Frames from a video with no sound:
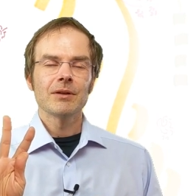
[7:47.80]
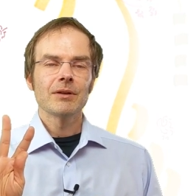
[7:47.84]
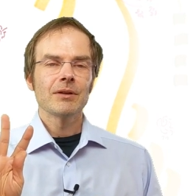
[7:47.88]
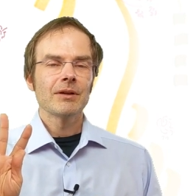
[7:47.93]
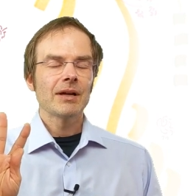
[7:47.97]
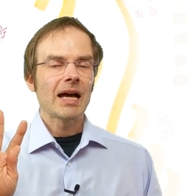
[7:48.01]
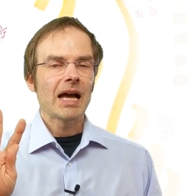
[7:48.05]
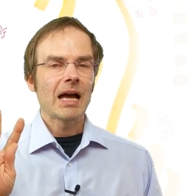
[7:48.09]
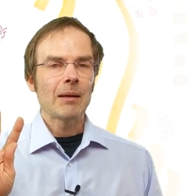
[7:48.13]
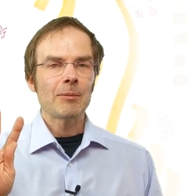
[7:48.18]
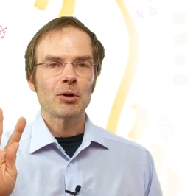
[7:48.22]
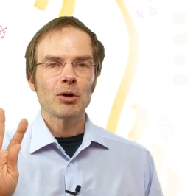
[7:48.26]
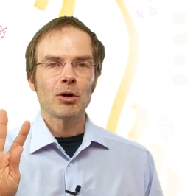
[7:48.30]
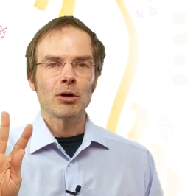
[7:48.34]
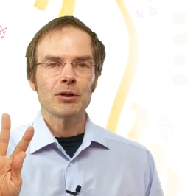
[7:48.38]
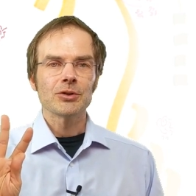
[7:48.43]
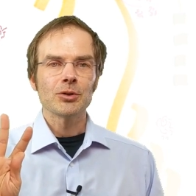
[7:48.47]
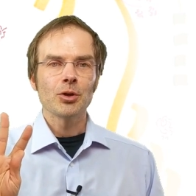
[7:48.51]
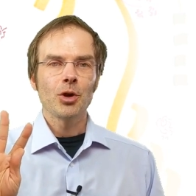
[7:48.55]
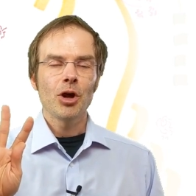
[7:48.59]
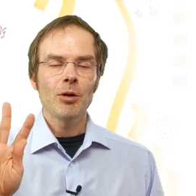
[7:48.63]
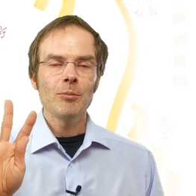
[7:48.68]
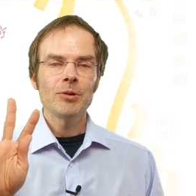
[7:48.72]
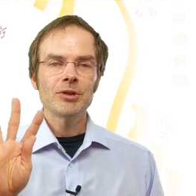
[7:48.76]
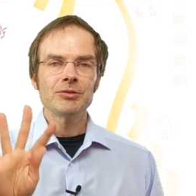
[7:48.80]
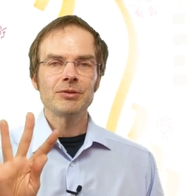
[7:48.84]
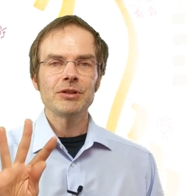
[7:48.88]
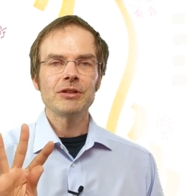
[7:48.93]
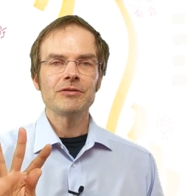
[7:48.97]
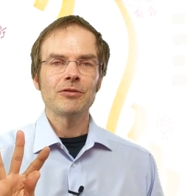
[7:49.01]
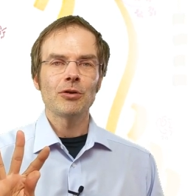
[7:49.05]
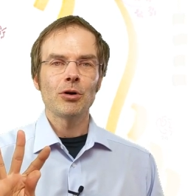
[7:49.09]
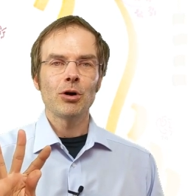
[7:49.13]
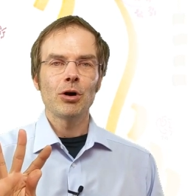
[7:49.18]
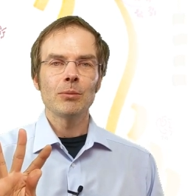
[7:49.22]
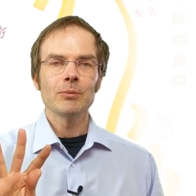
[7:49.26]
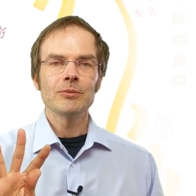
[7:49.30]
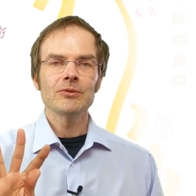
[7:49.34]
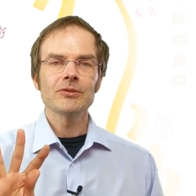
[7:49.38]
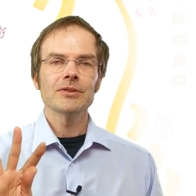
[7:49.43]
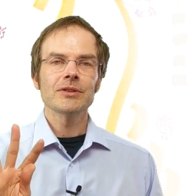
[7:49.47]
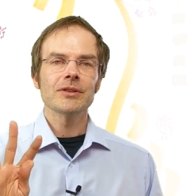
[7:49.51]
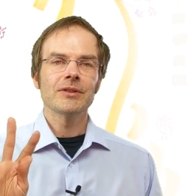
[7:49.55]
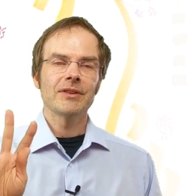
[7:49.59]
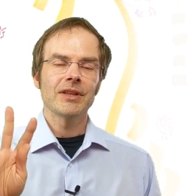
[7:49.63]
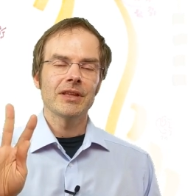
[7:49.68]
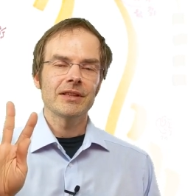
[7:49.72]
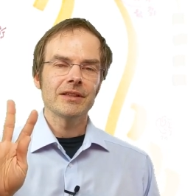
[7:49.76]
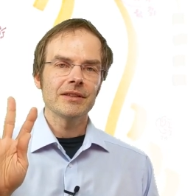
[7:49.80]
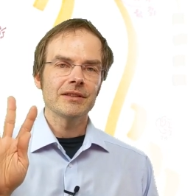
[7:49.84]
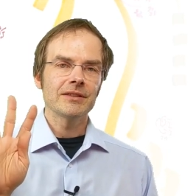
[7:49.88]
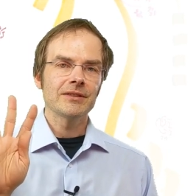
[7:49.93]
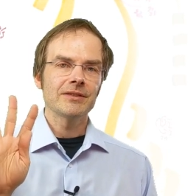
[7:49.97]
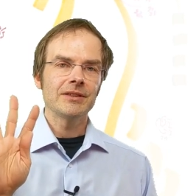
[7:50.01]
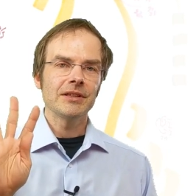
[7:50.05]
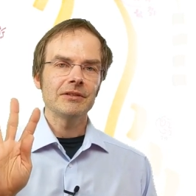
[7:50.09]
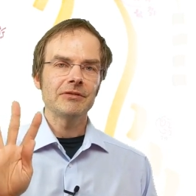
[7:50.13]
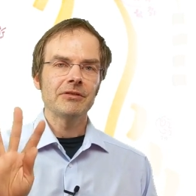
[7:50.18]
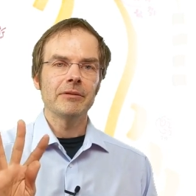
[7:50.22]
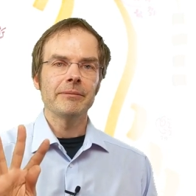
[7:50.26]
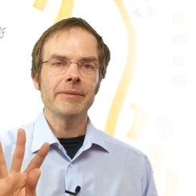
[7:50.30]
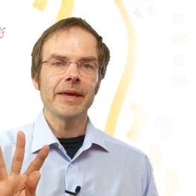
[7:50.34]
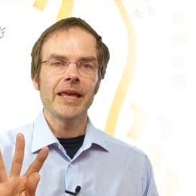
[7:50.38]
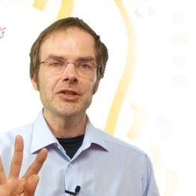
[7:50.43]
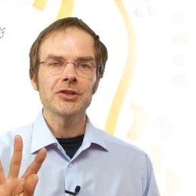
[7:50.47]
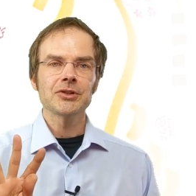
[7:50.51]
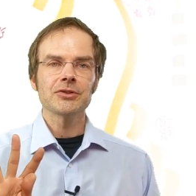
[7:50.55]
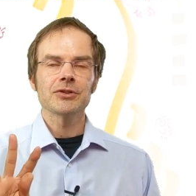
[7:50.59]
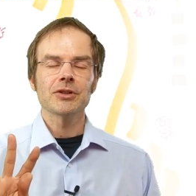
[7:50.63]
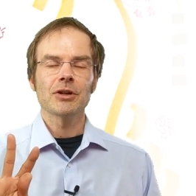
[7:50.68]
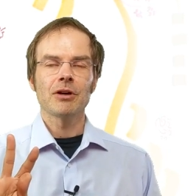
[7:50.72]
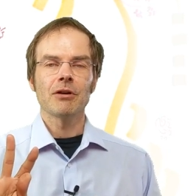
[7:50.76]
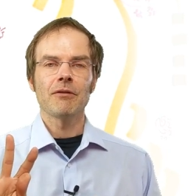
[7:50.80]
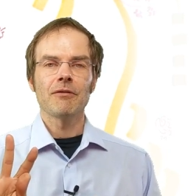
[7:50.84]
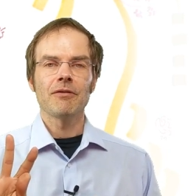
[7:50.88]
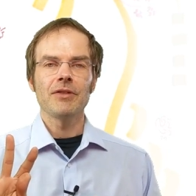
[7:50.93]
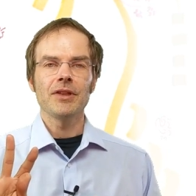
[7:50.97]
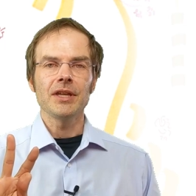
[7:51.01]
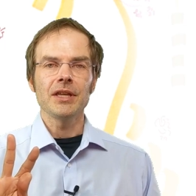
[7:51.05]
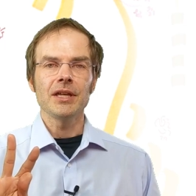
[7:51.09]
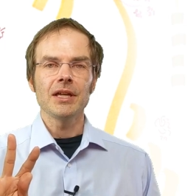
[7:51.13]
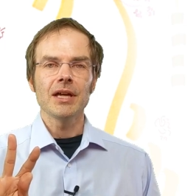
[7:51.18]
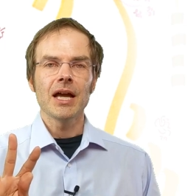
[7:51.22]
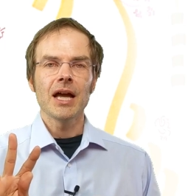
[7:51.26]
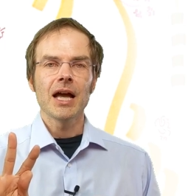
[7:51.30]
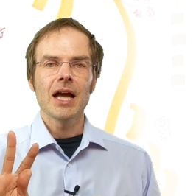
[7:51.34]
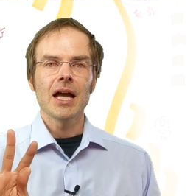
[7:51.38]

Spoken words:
Heim called it Hermit reforms, that is deformations of the